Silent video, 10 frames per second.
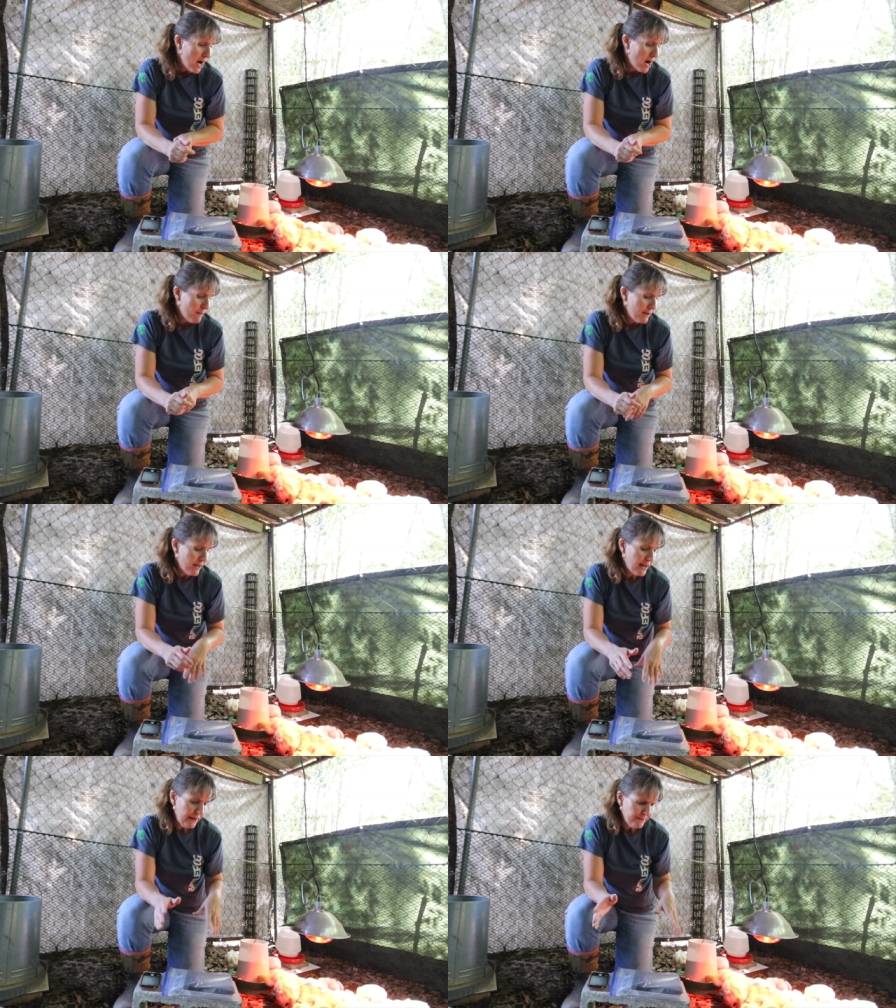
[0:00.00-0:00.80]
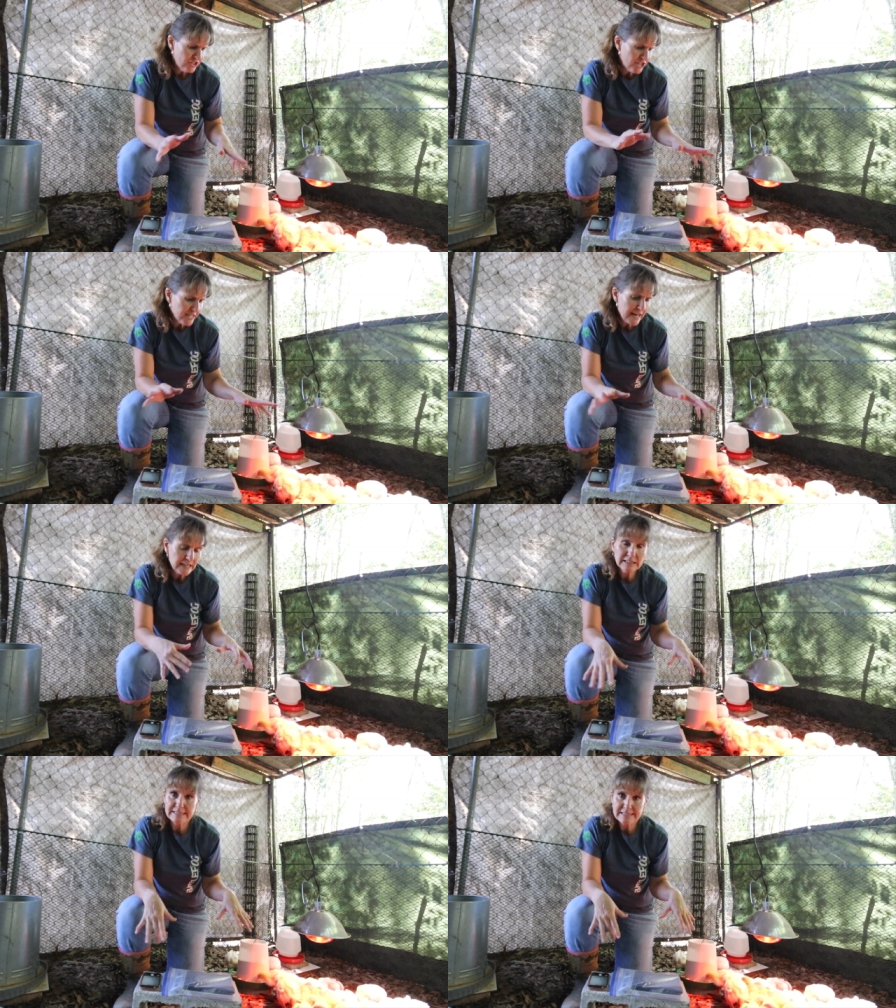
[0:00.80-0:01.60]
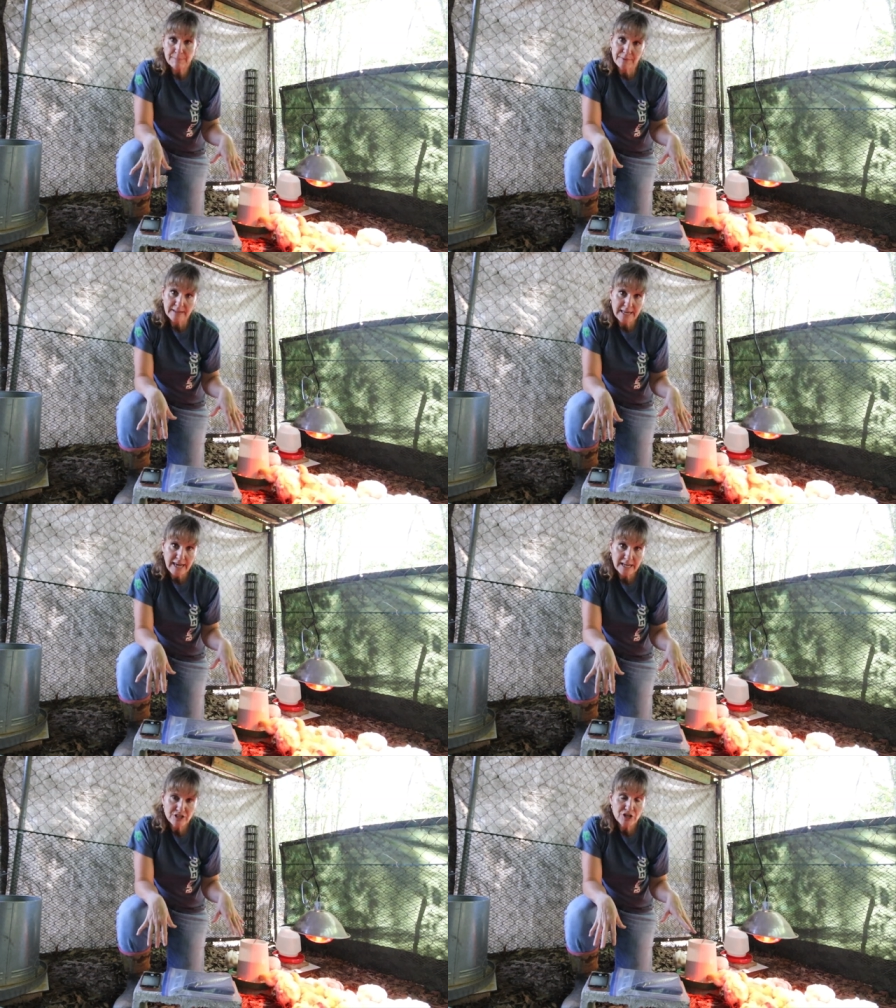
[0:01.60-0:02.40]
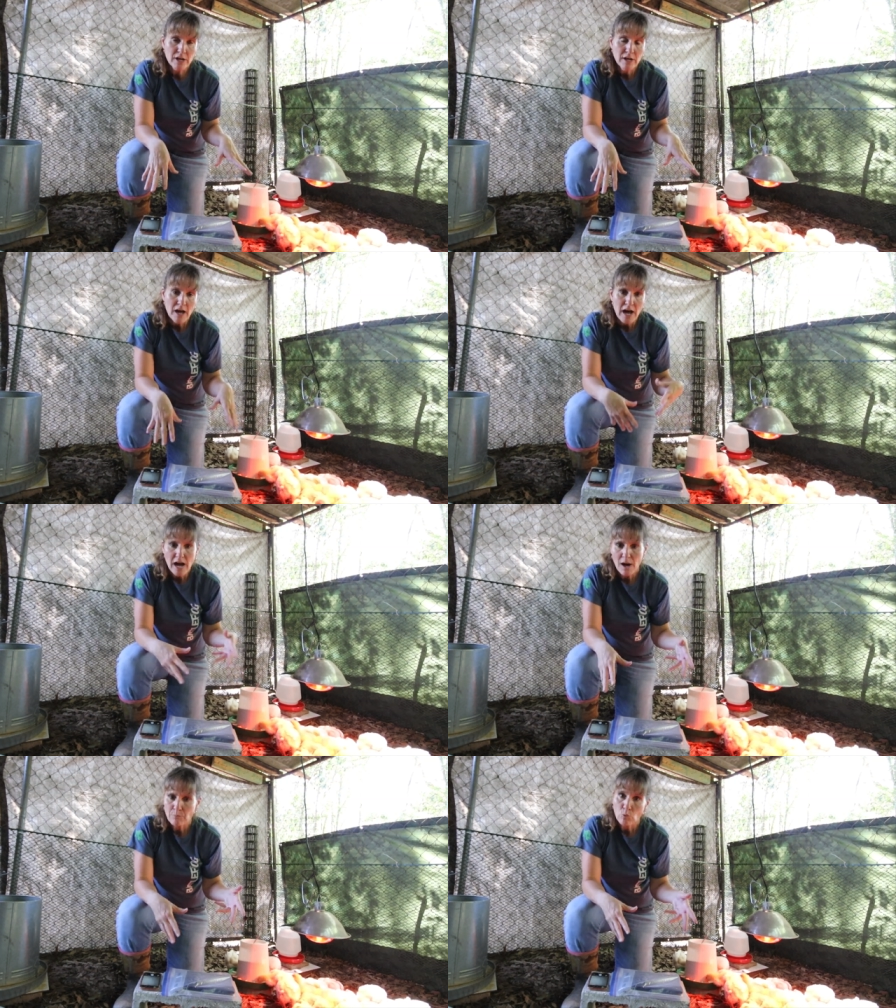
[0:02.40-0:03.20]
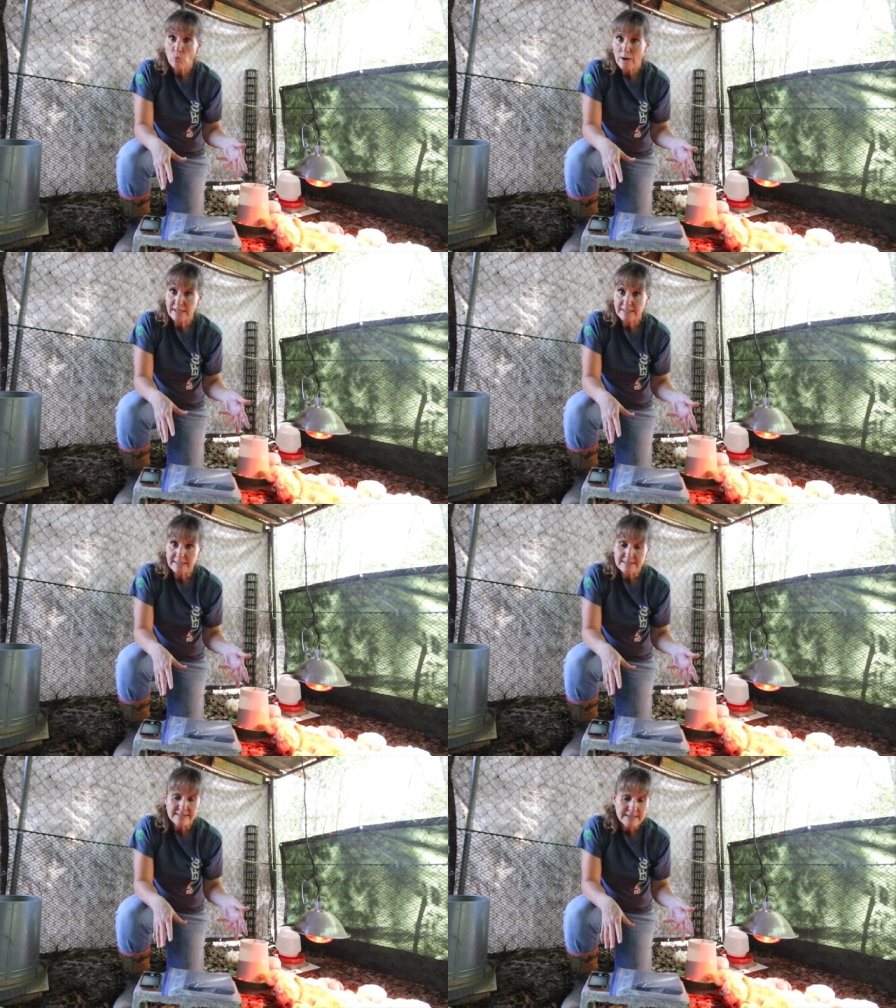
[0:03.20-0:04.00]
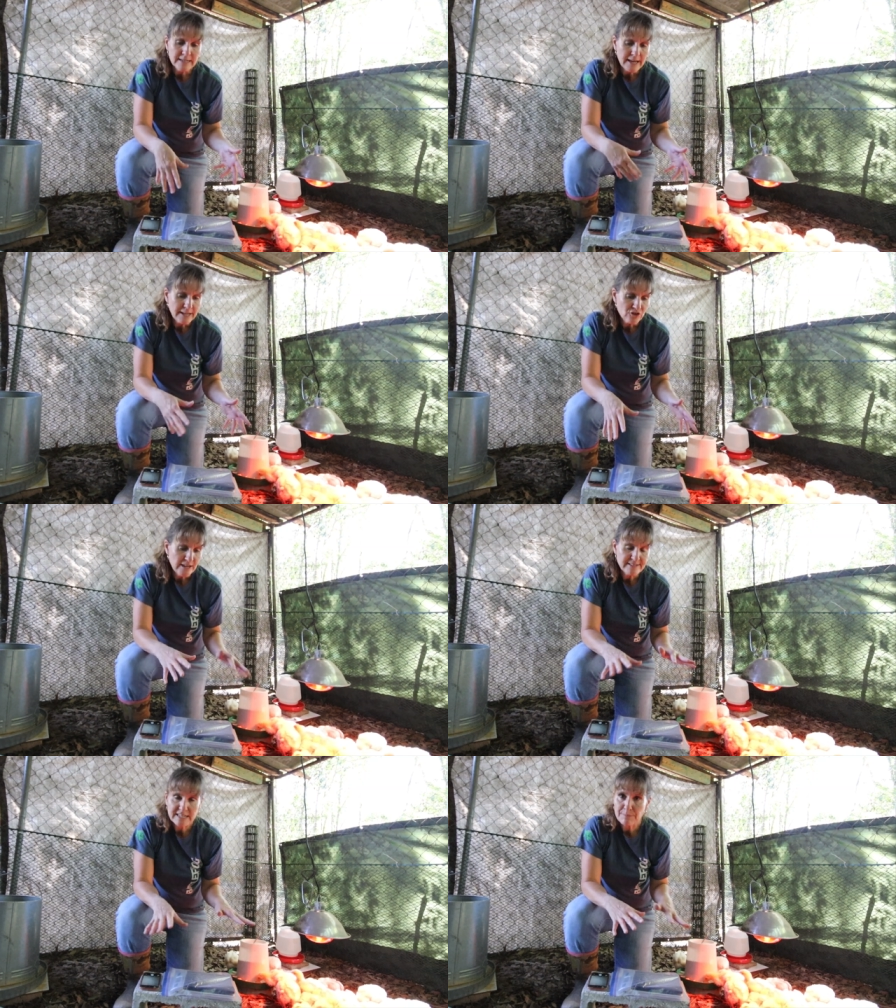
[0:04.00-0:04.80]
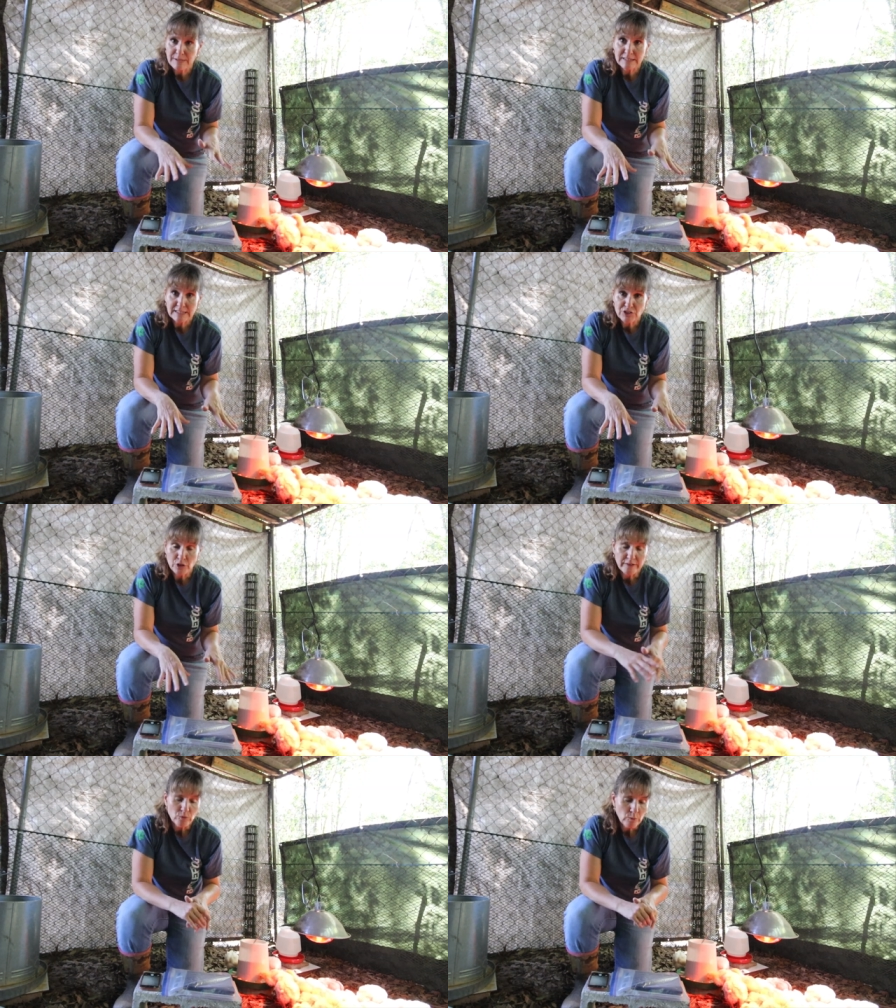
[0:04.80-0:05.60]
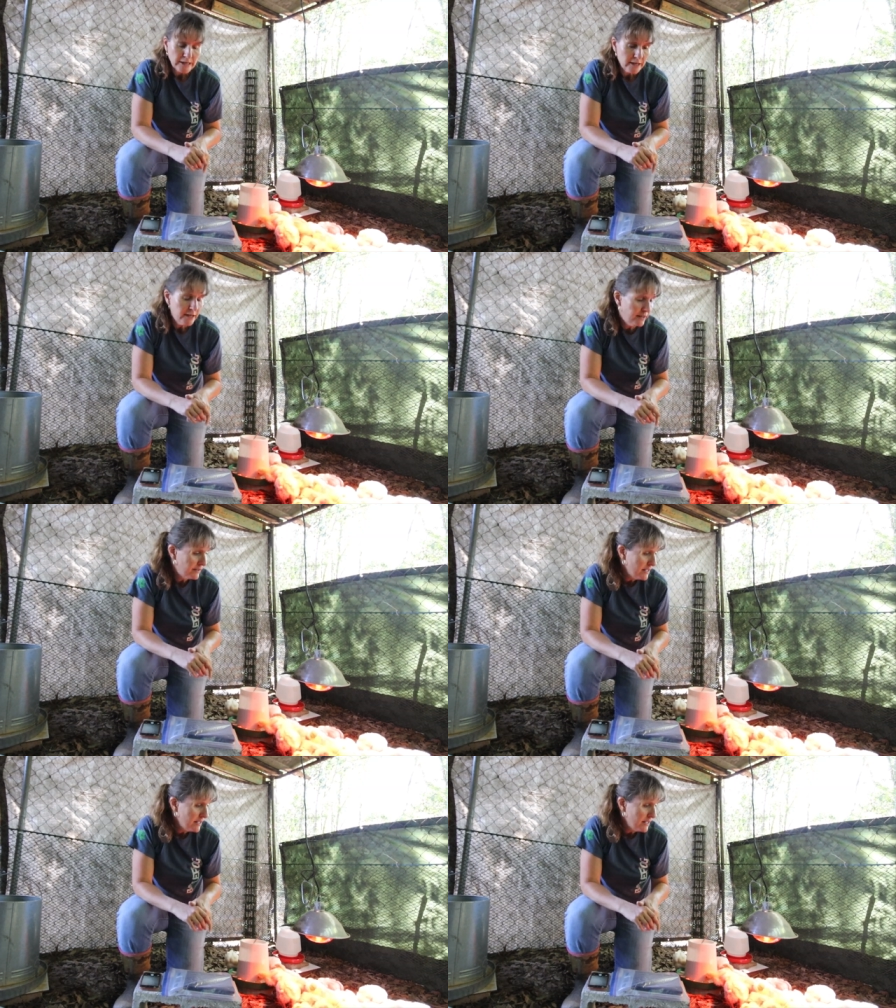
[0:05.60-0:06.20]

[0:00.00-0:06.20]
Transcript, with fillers: Um, and then she kind of cleans up in the cage um, when it needs it and tries to keep it clean during the week.